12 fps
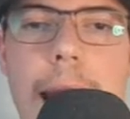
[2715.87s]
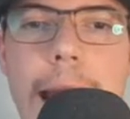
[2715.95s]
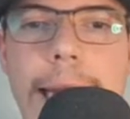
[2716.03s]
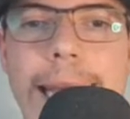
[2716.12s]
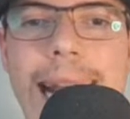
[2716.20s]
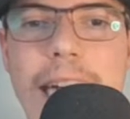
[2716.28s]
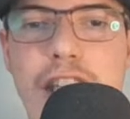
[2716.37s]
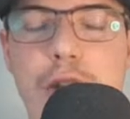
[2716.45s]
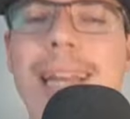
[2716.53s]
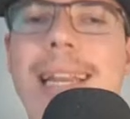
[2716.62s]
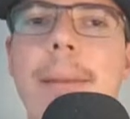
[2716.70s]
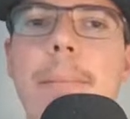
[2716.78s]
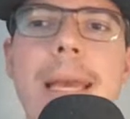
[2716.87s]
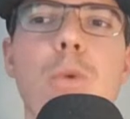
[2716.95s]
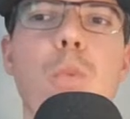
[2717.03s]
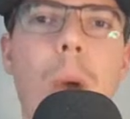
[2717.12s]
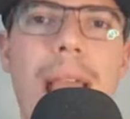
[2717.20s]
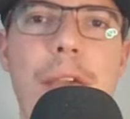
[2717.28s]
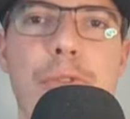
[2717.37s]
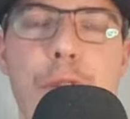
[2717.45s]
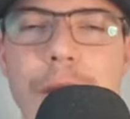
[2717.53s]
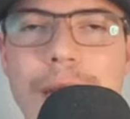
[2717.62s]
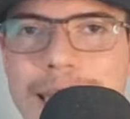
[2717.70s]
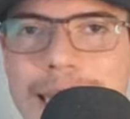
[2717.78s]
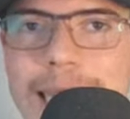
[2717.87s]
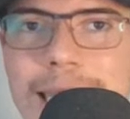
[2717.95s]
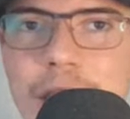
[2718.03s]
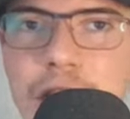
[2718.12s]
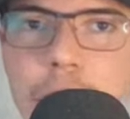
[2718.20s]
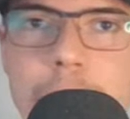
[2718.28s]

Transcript: And he got traded midway through the season